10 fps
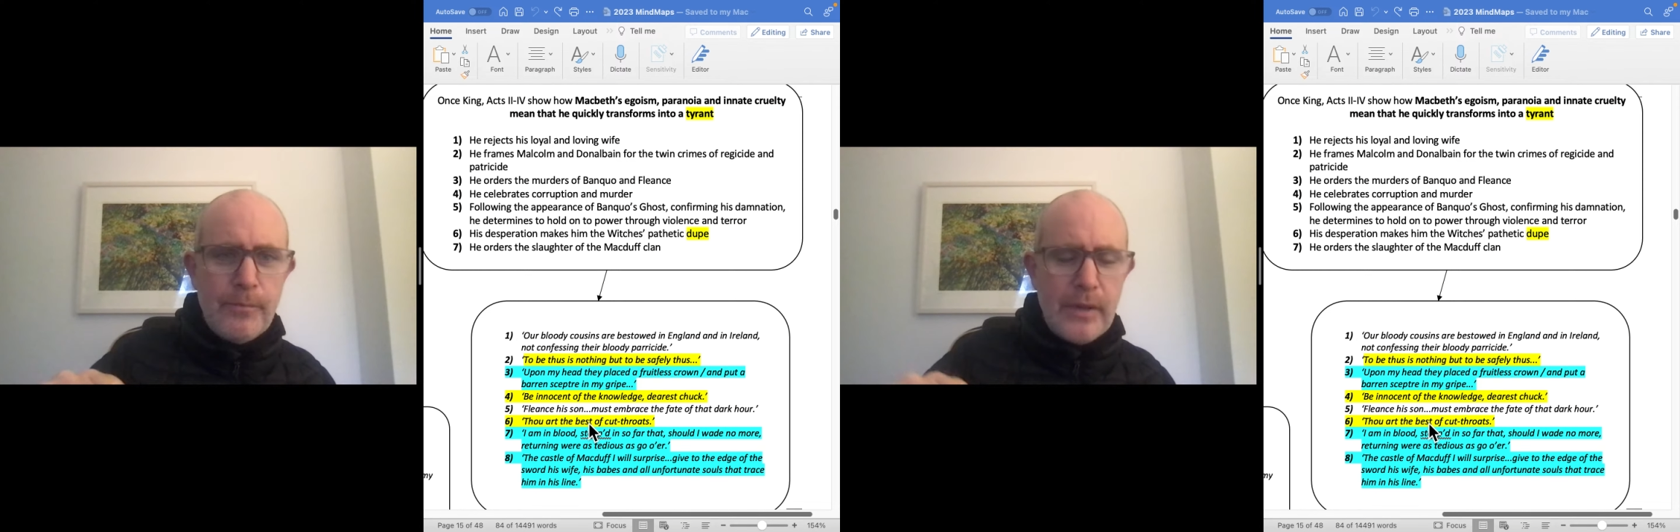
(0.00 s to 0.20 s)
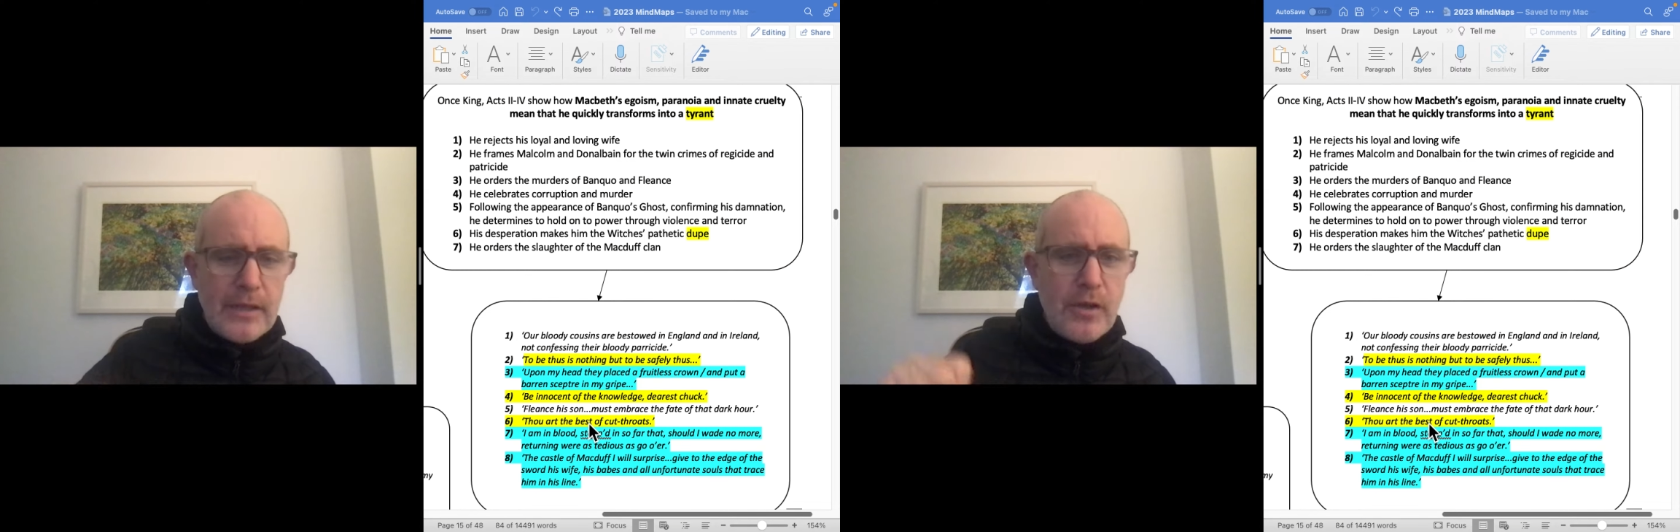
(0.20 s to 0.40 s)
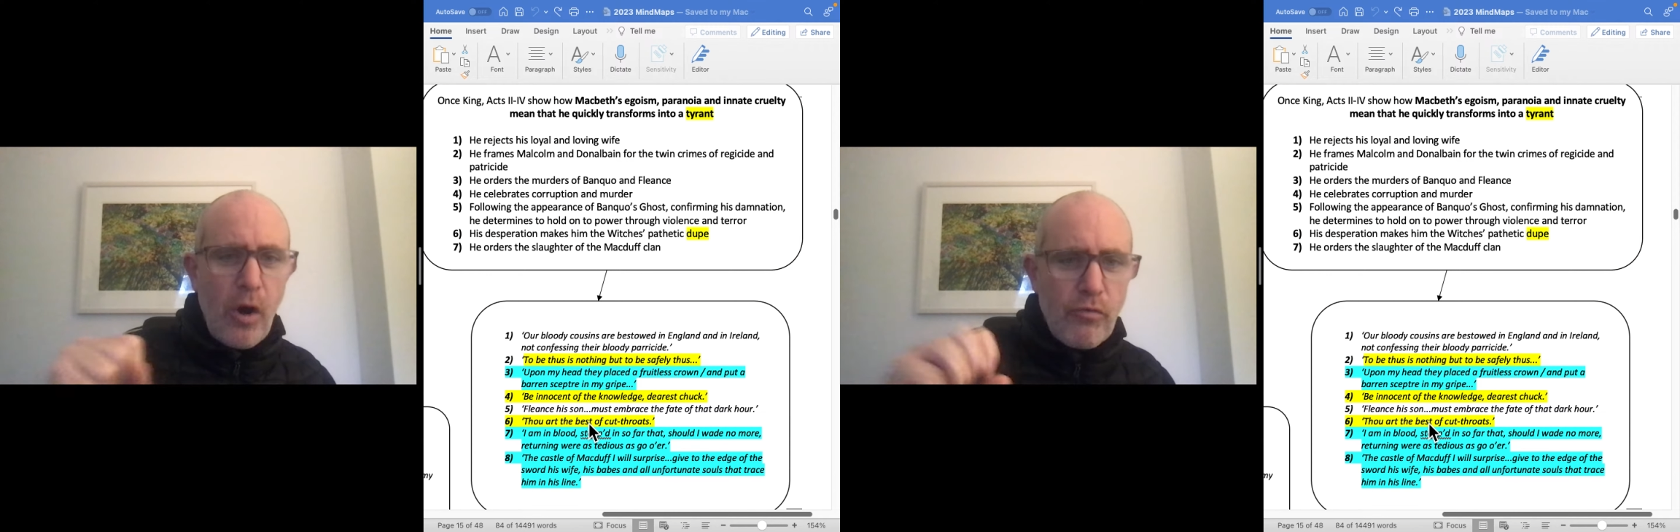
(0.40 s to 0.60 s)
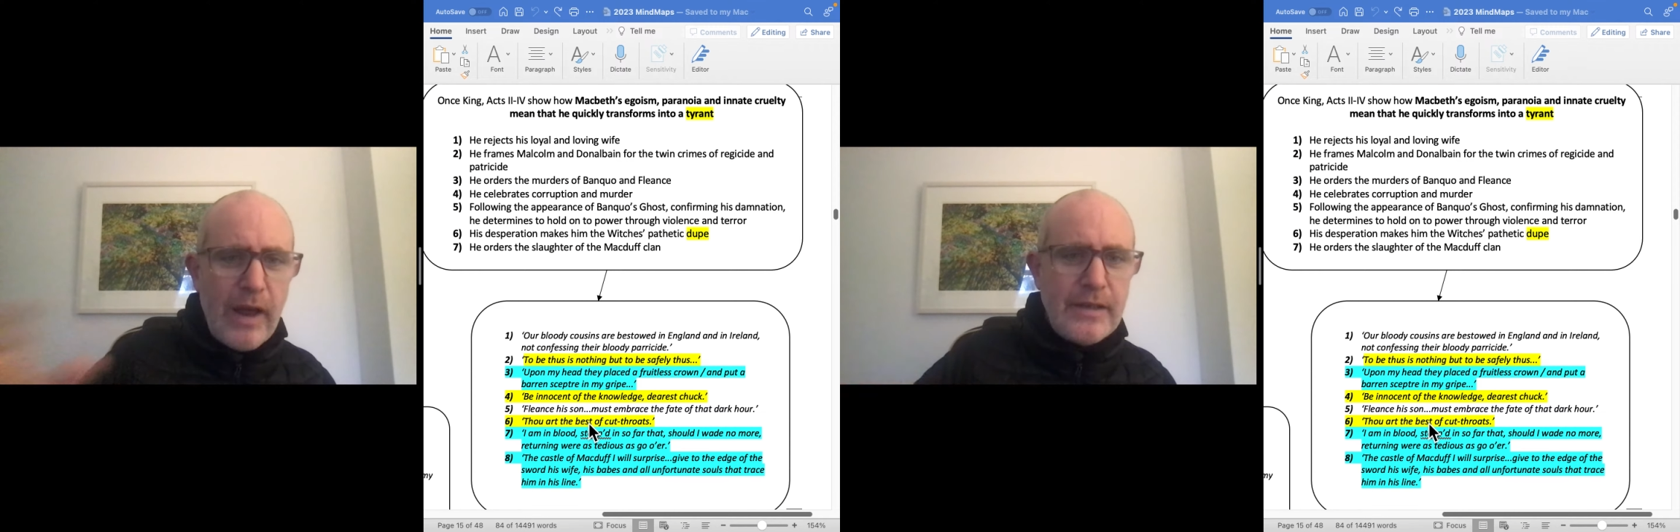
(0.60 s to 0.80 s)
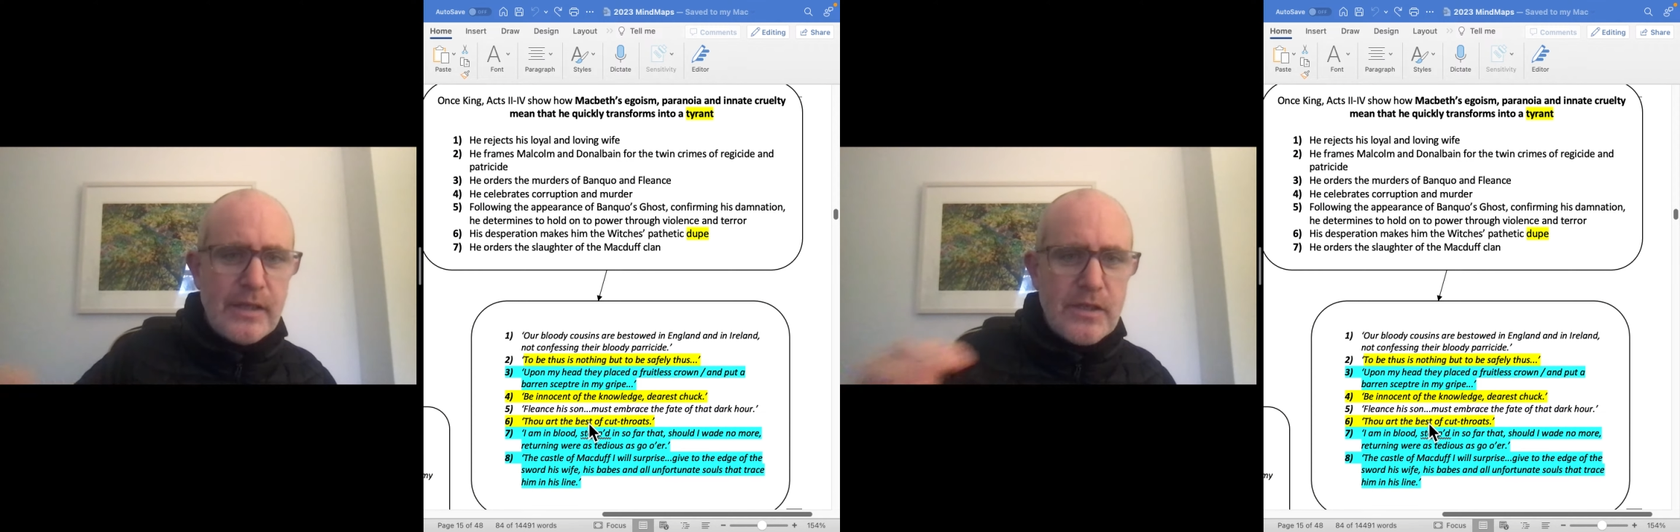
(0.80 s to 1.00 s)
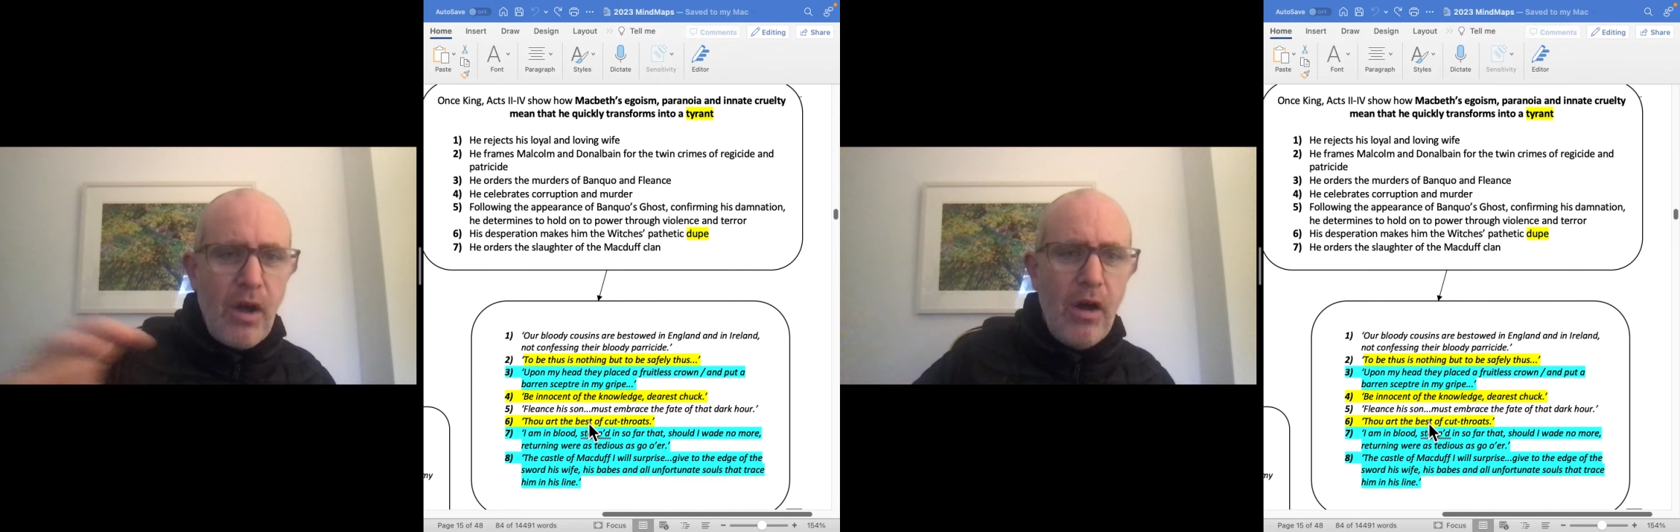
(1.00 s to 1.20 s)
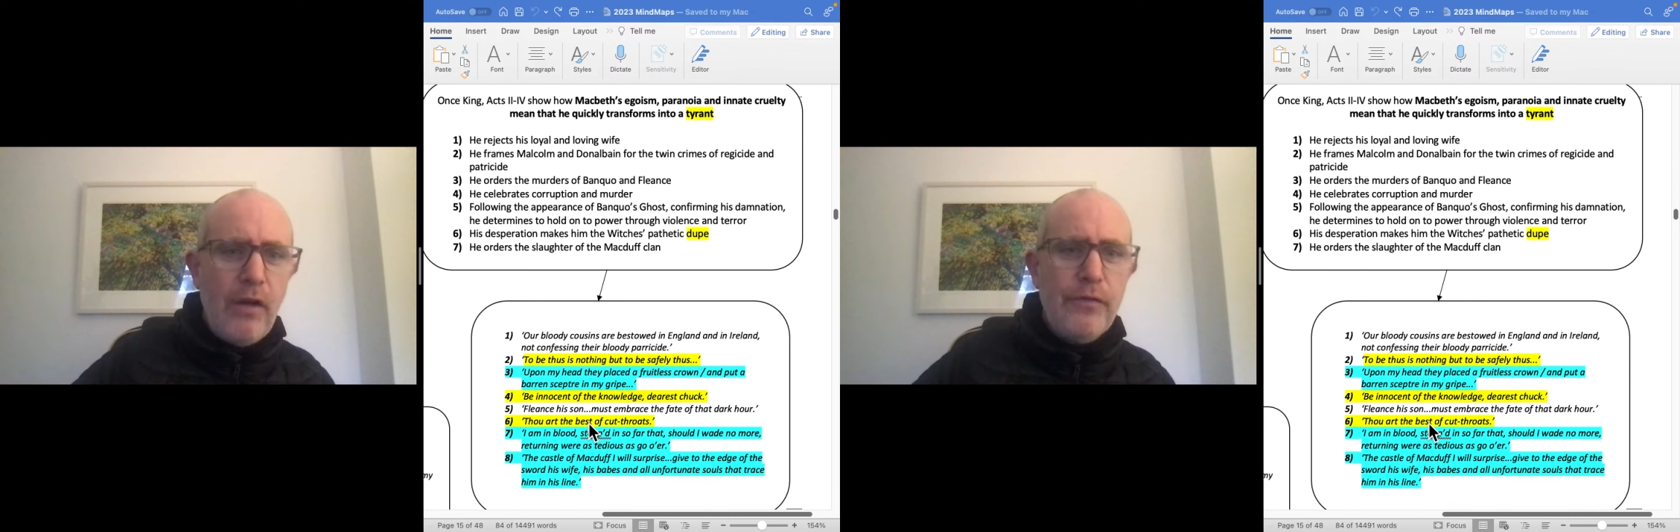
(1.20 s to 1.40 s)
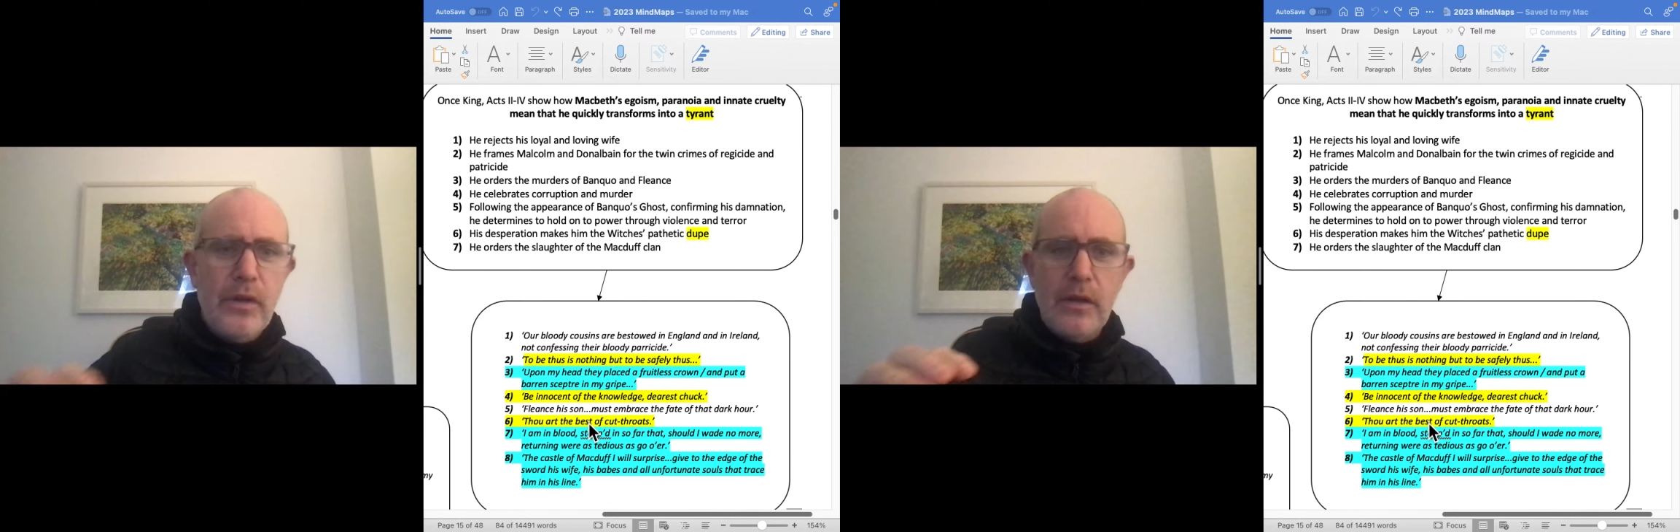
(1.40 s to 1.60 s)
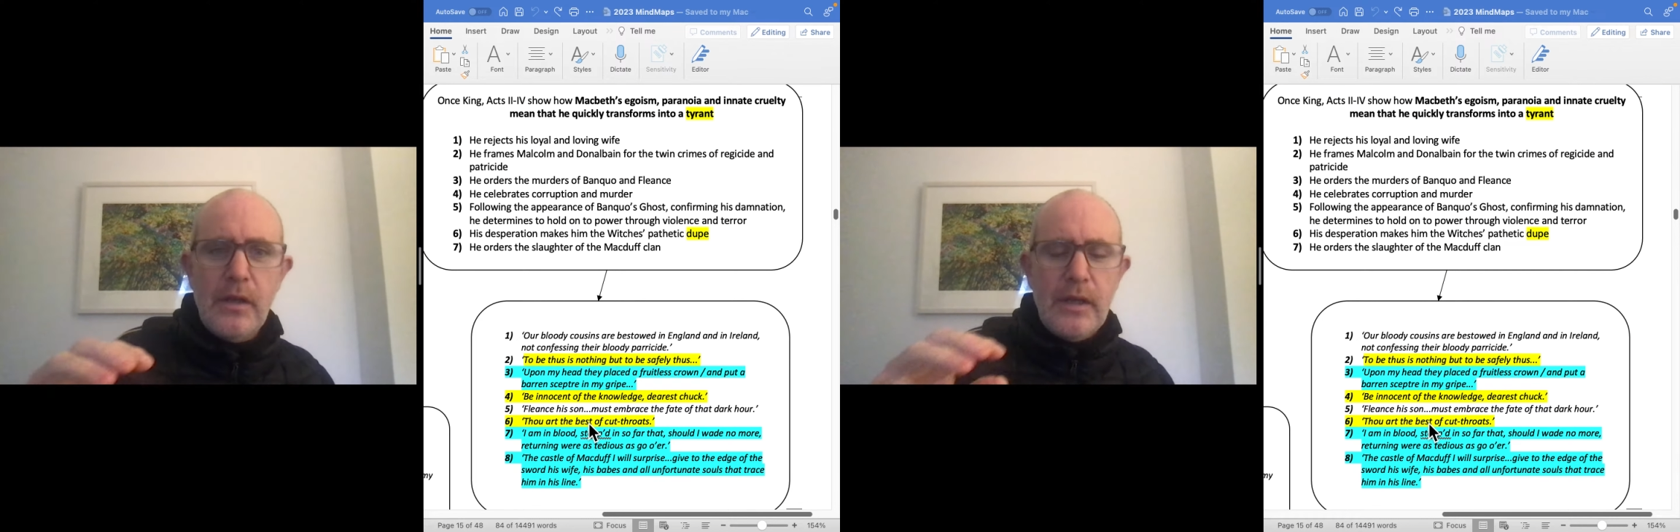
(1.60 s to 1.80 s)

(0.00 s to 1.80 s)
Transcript: that's horrendous, awful.